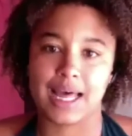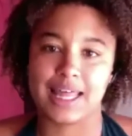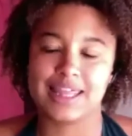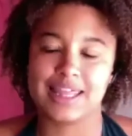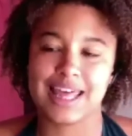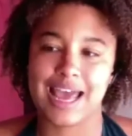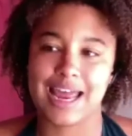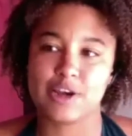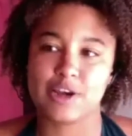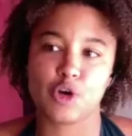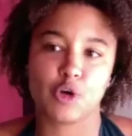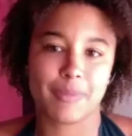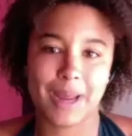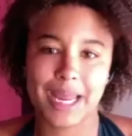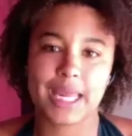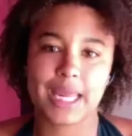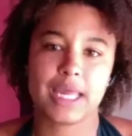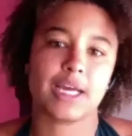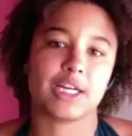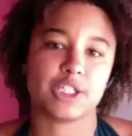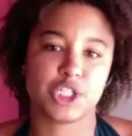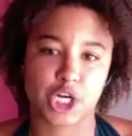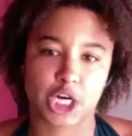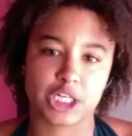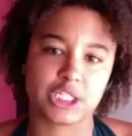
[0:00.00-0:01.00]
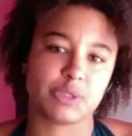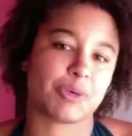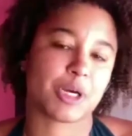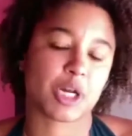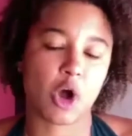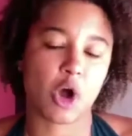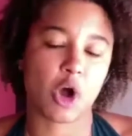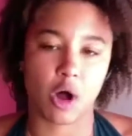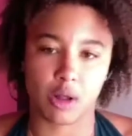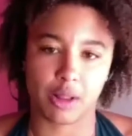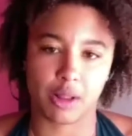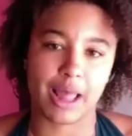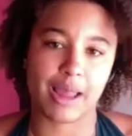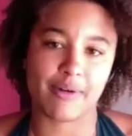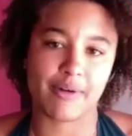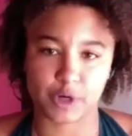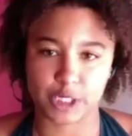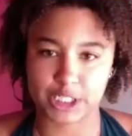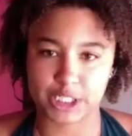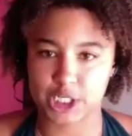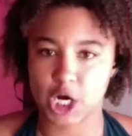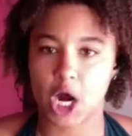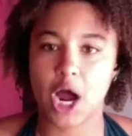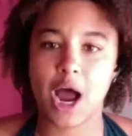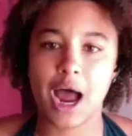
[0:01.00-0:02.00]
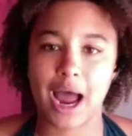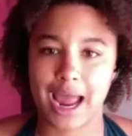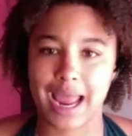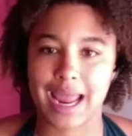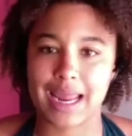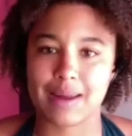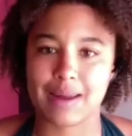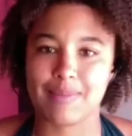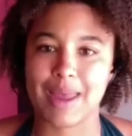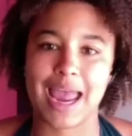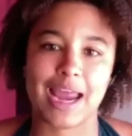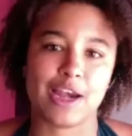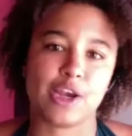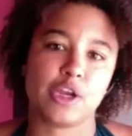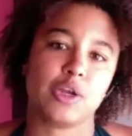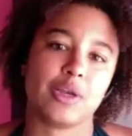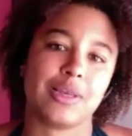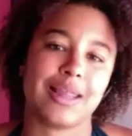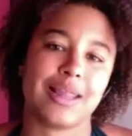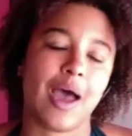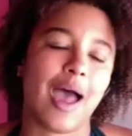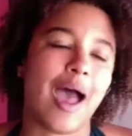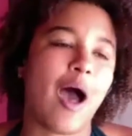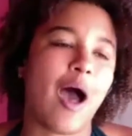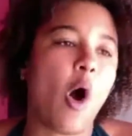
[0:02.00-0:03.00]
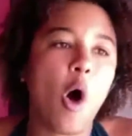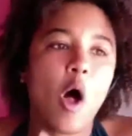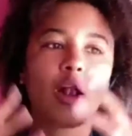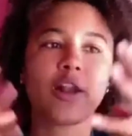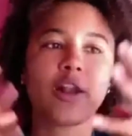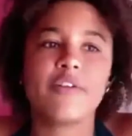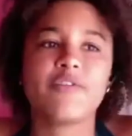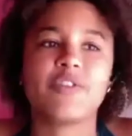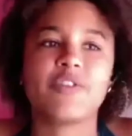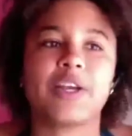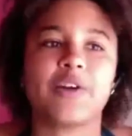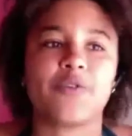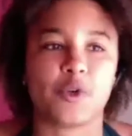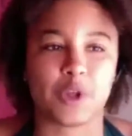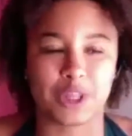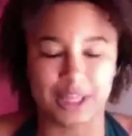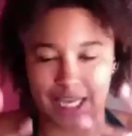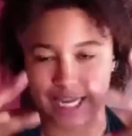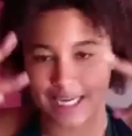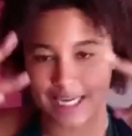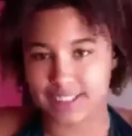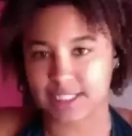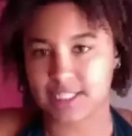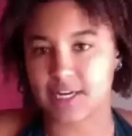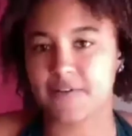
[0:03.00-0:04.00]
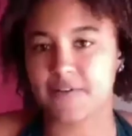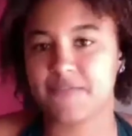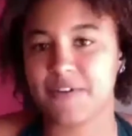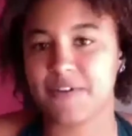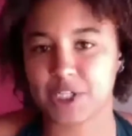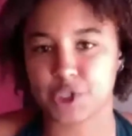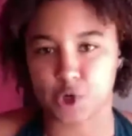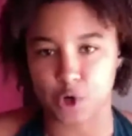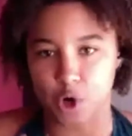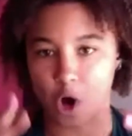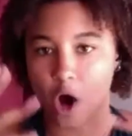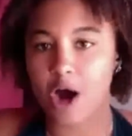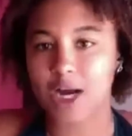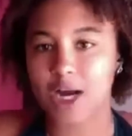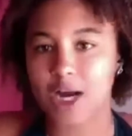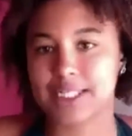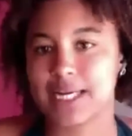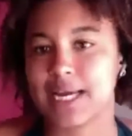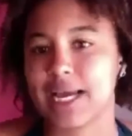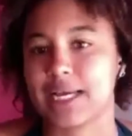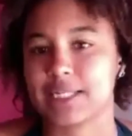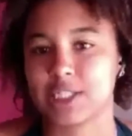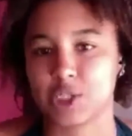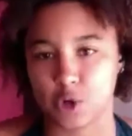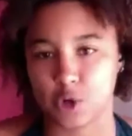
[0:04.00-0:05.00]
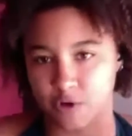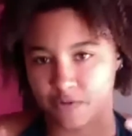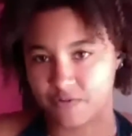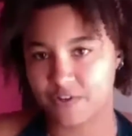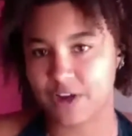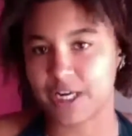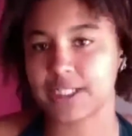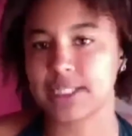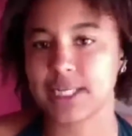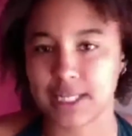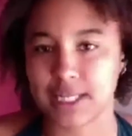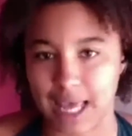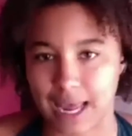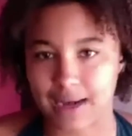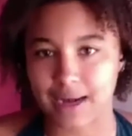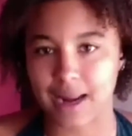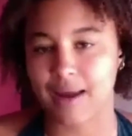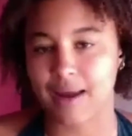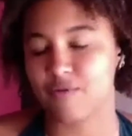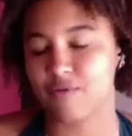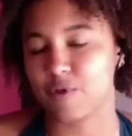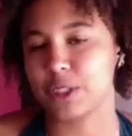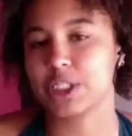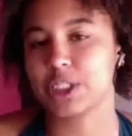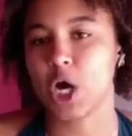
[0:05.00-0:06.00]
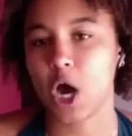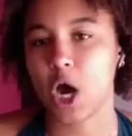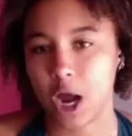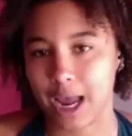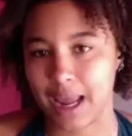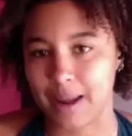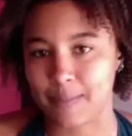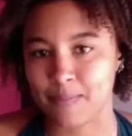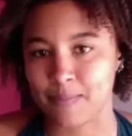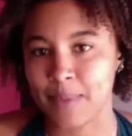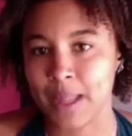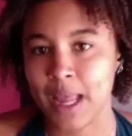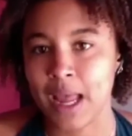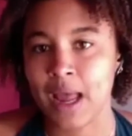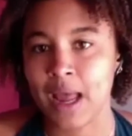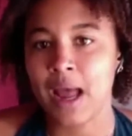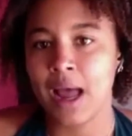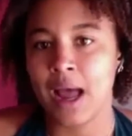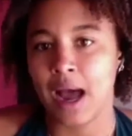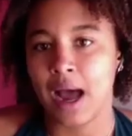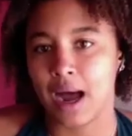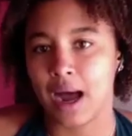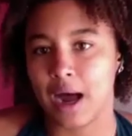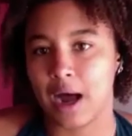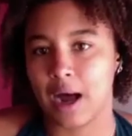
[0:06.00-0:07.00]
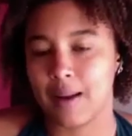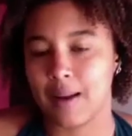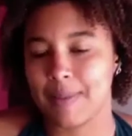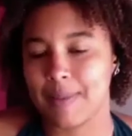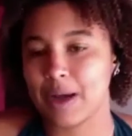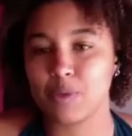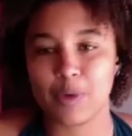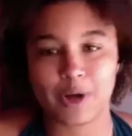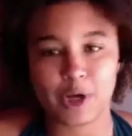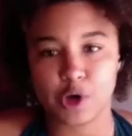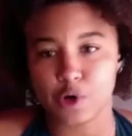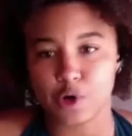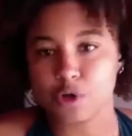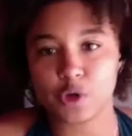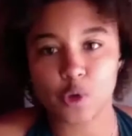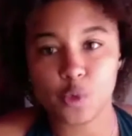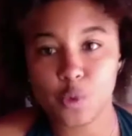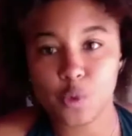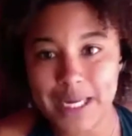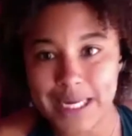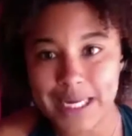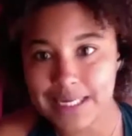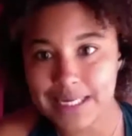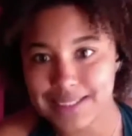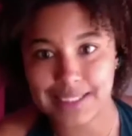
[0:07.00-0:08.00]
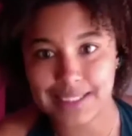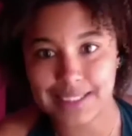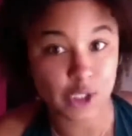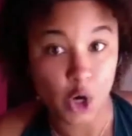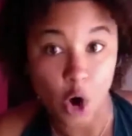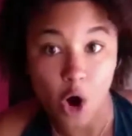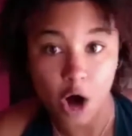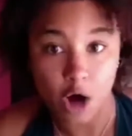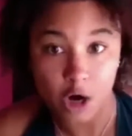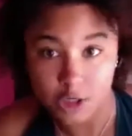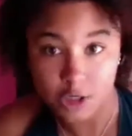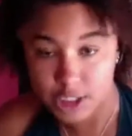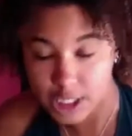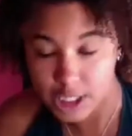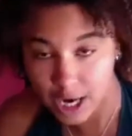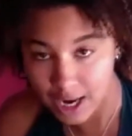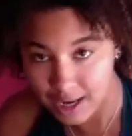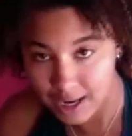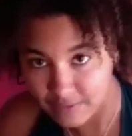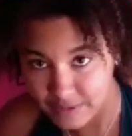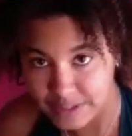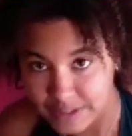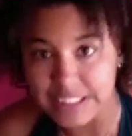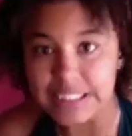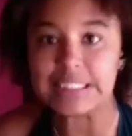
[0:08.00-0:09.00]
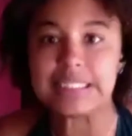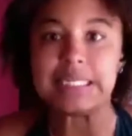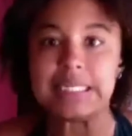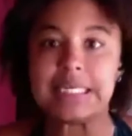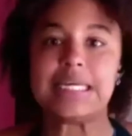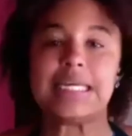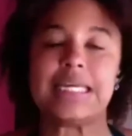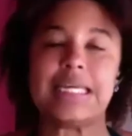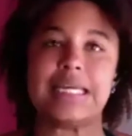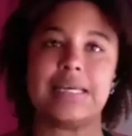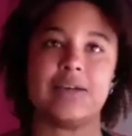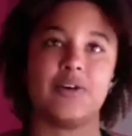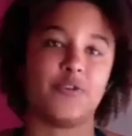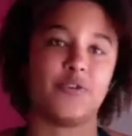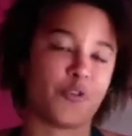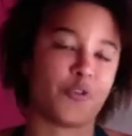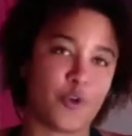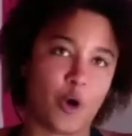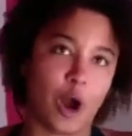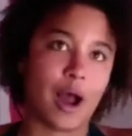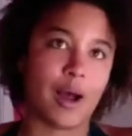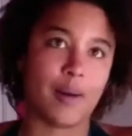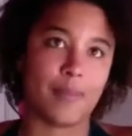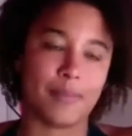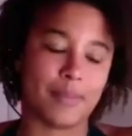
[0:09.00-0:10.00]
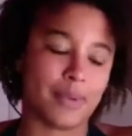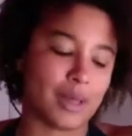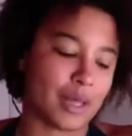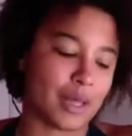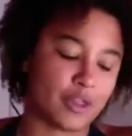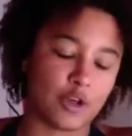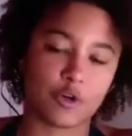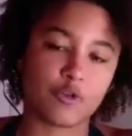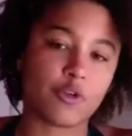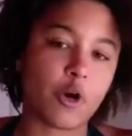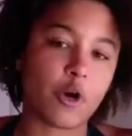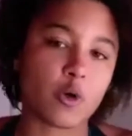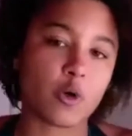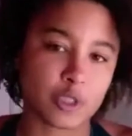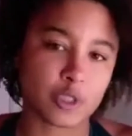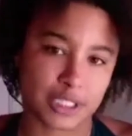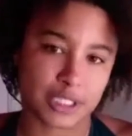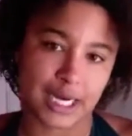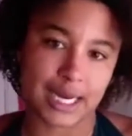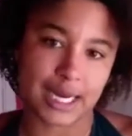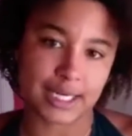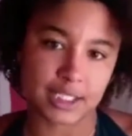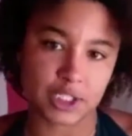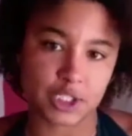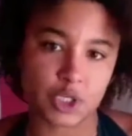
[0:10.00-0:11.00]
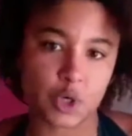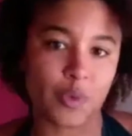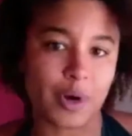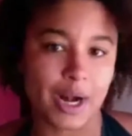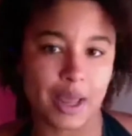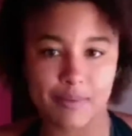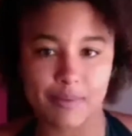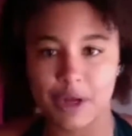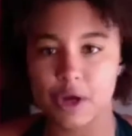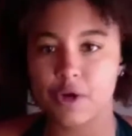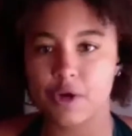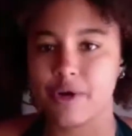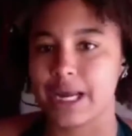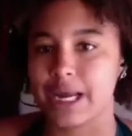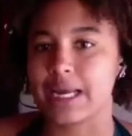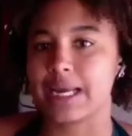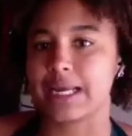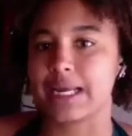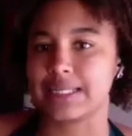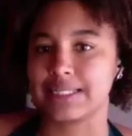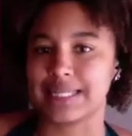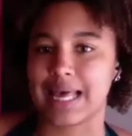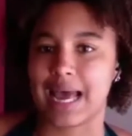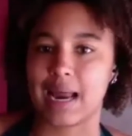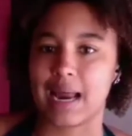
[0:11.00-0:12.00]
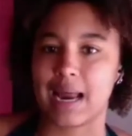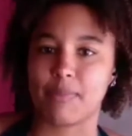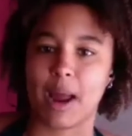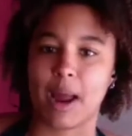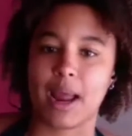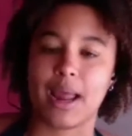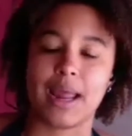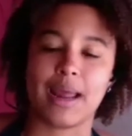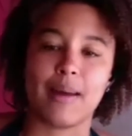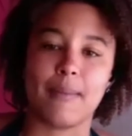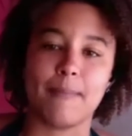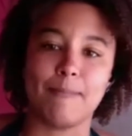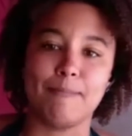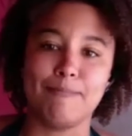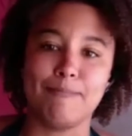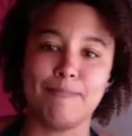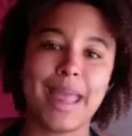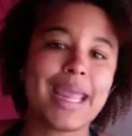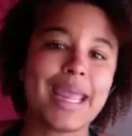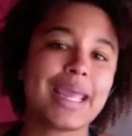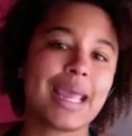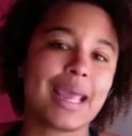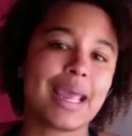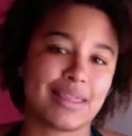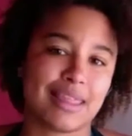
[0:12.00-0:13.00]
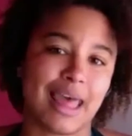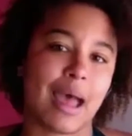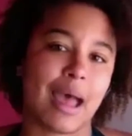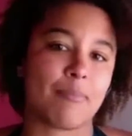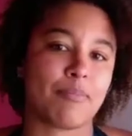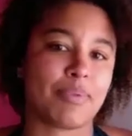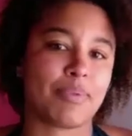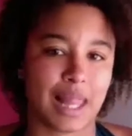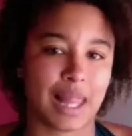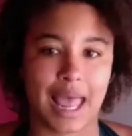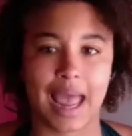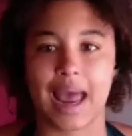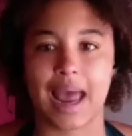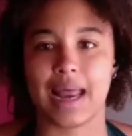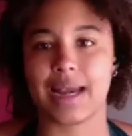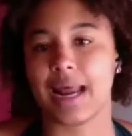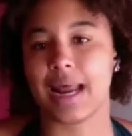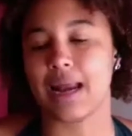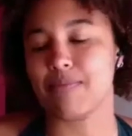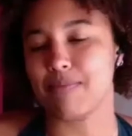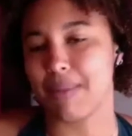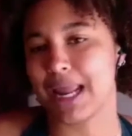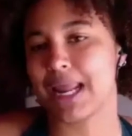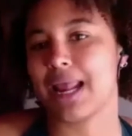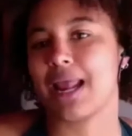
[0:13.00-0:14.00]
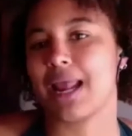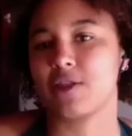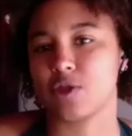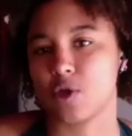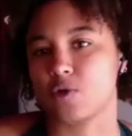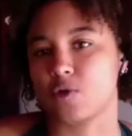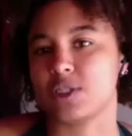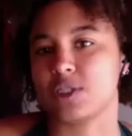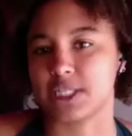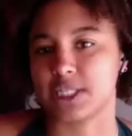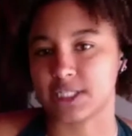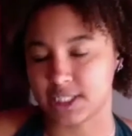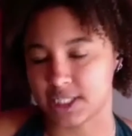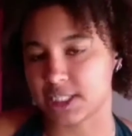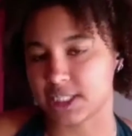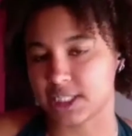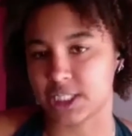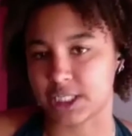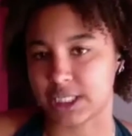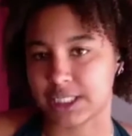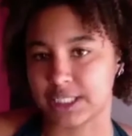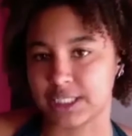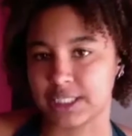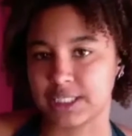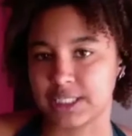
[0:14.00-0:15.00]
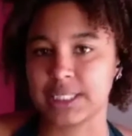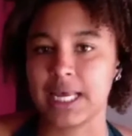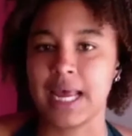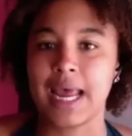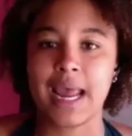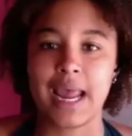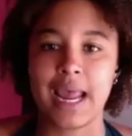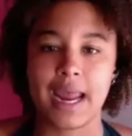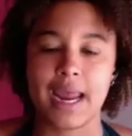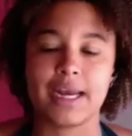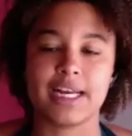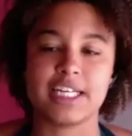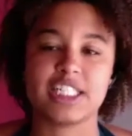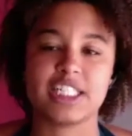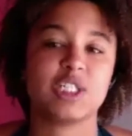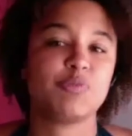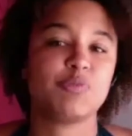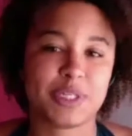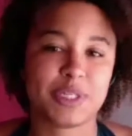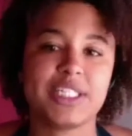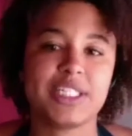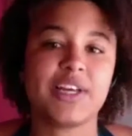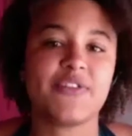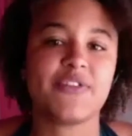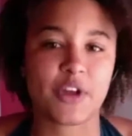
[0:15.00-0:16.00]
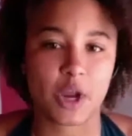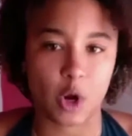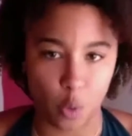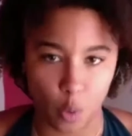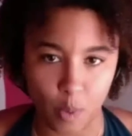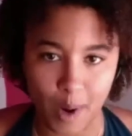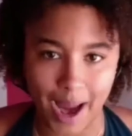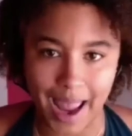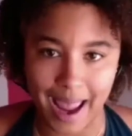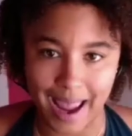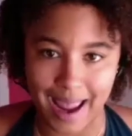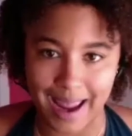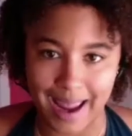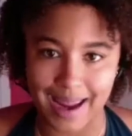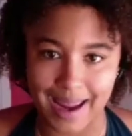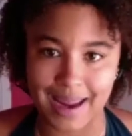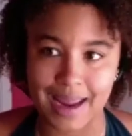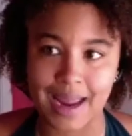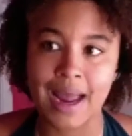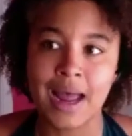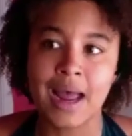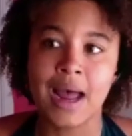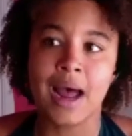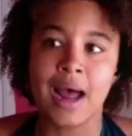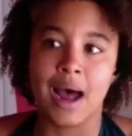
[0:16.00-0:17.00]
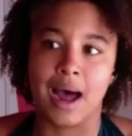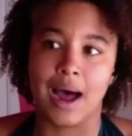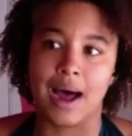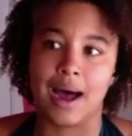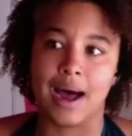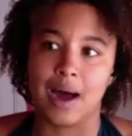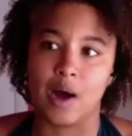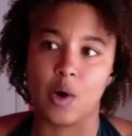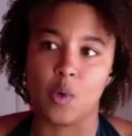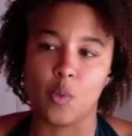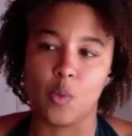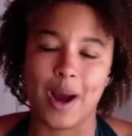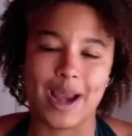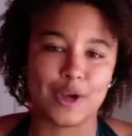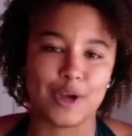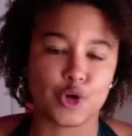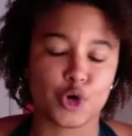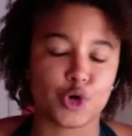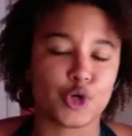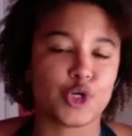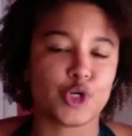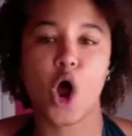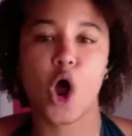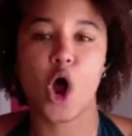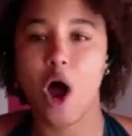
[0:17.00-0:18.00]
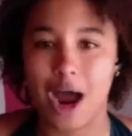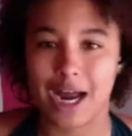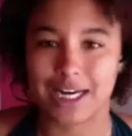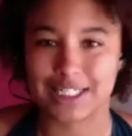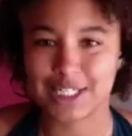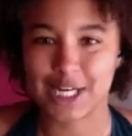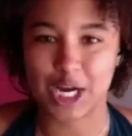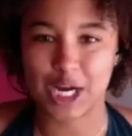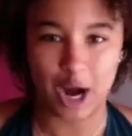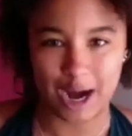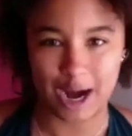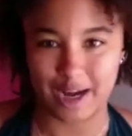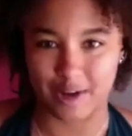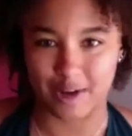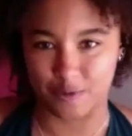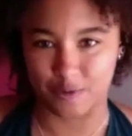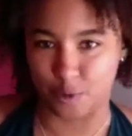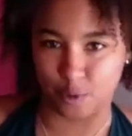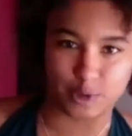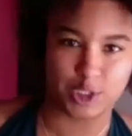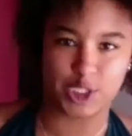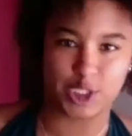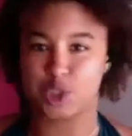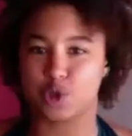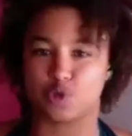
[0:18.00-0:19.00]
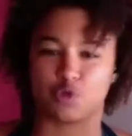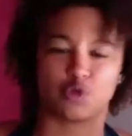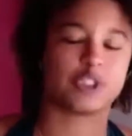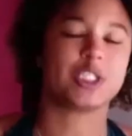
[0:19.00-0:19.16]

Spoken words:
then you're making a judgment call every time, and all of the different things that affect your context are affecting that every time. And when you're in the weeds, it's hard to kind of see from the crow's nest. So what I'm hearing is that by making that plan and making those decisions in a specific way, when you're not kind of just